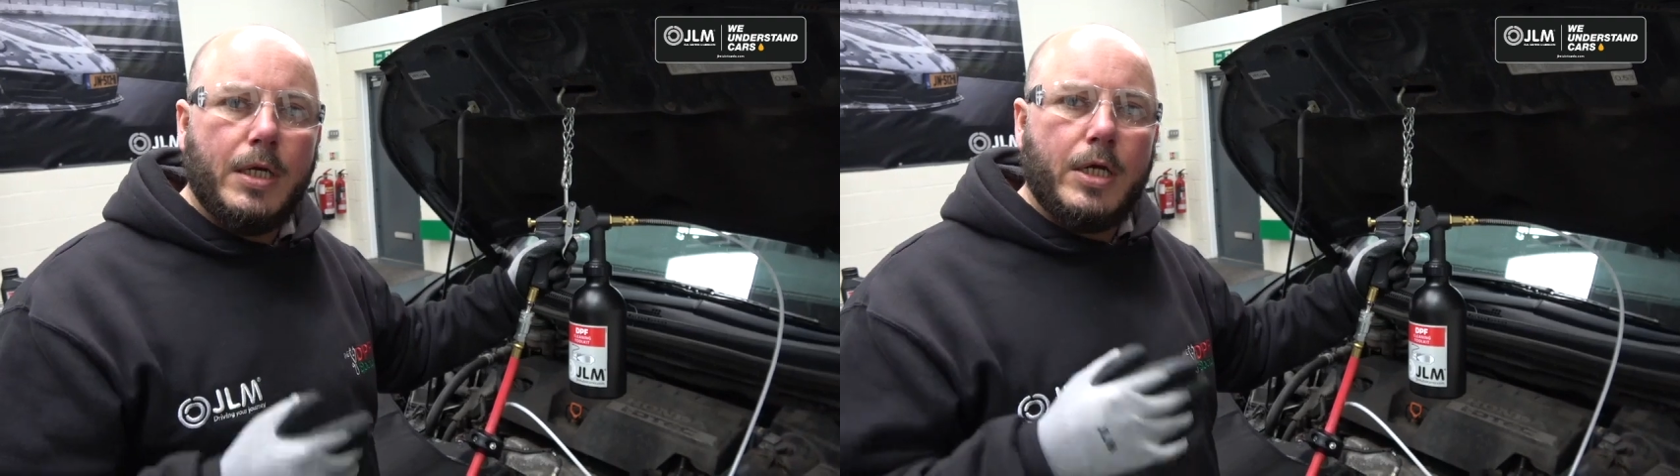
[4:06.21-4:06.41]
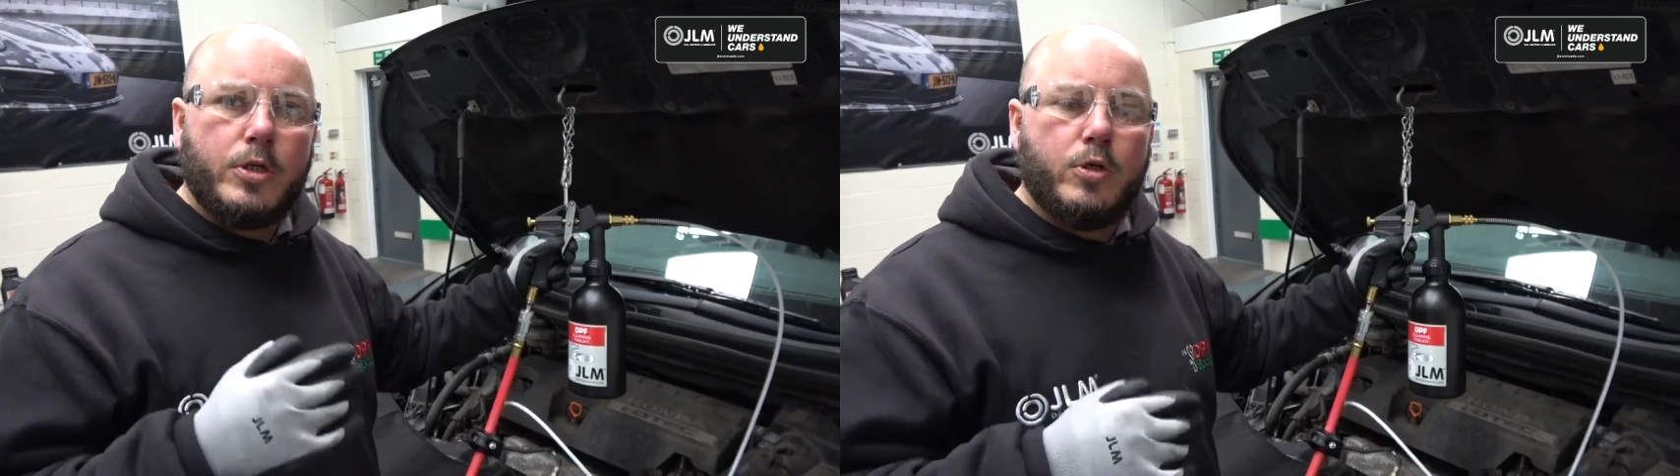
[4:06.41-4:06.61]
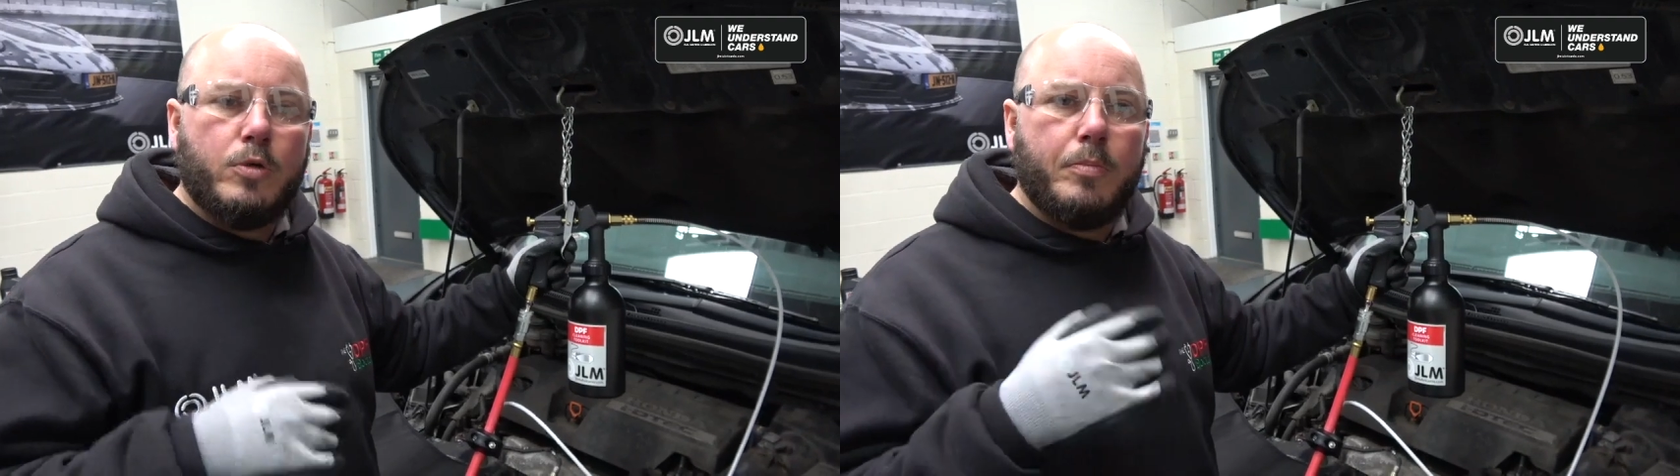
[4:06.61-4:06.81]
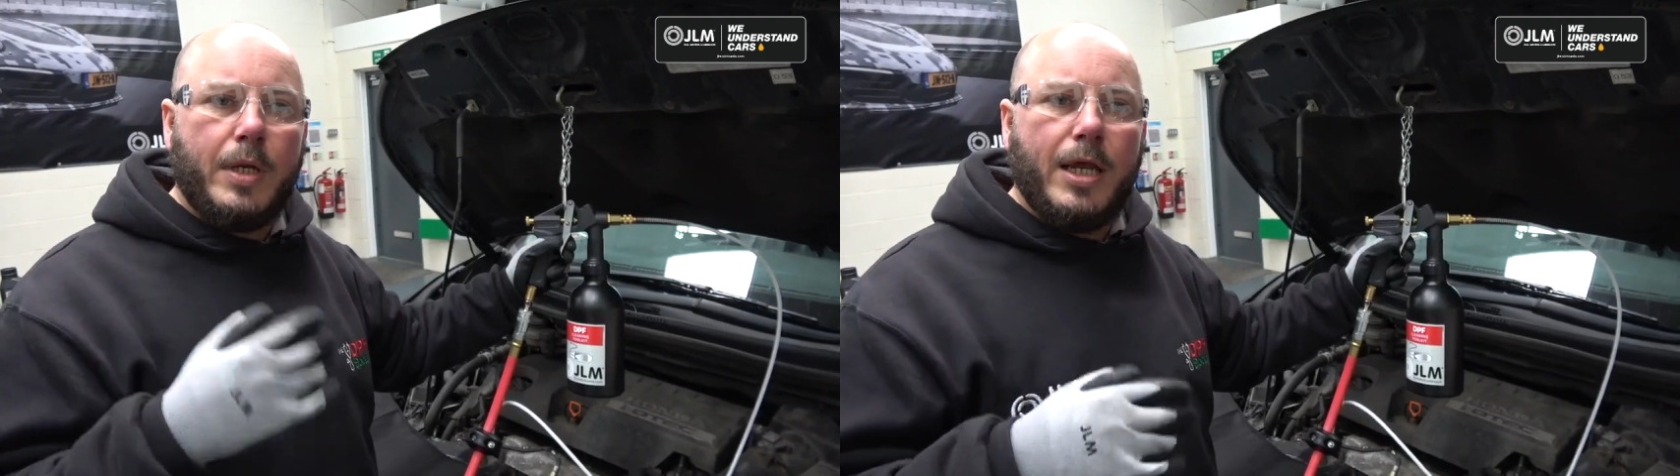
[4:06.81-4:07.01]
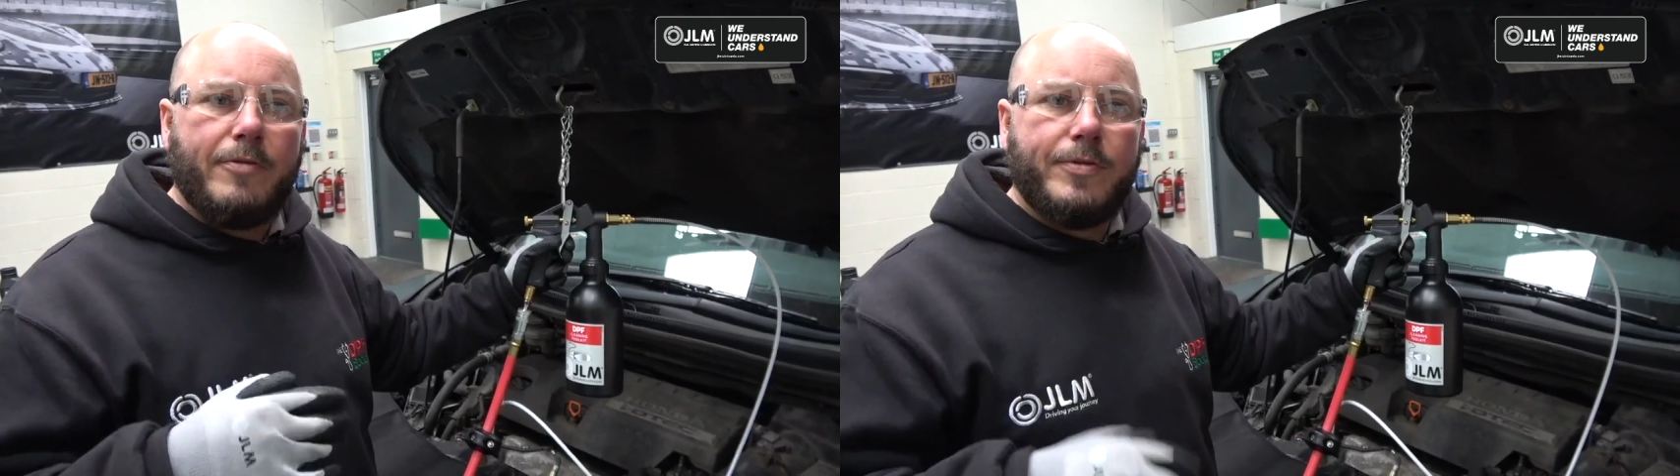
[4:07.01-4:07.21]
It shouldn't
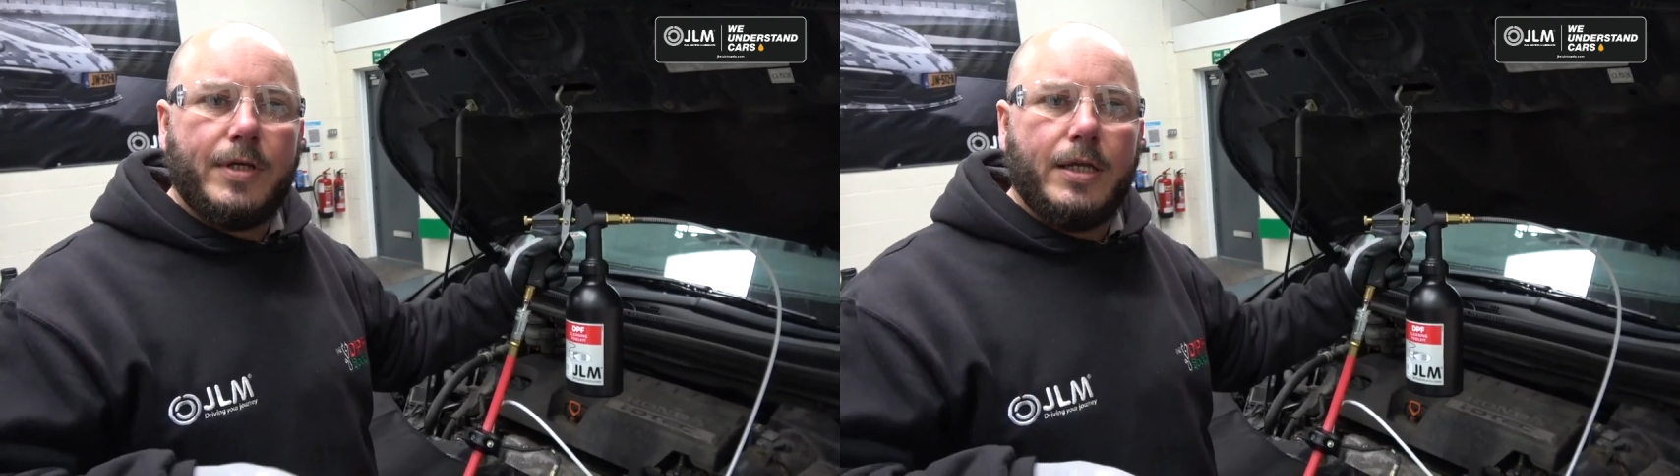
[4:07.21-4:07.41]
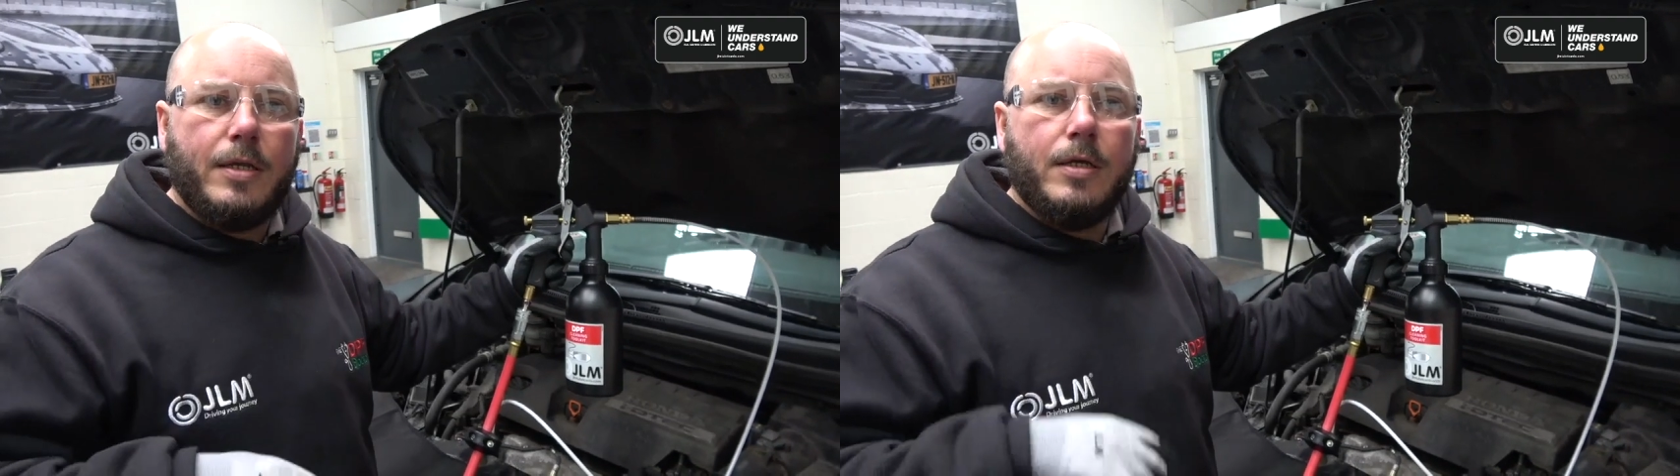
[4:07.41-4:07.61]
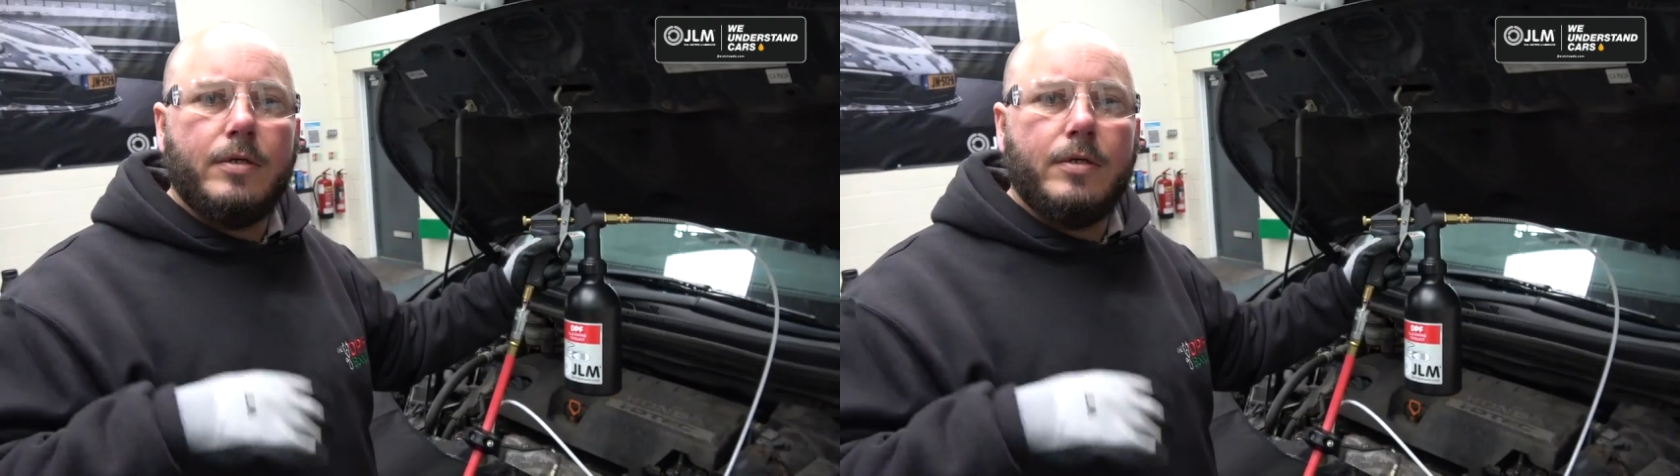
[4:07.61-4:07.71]
be left in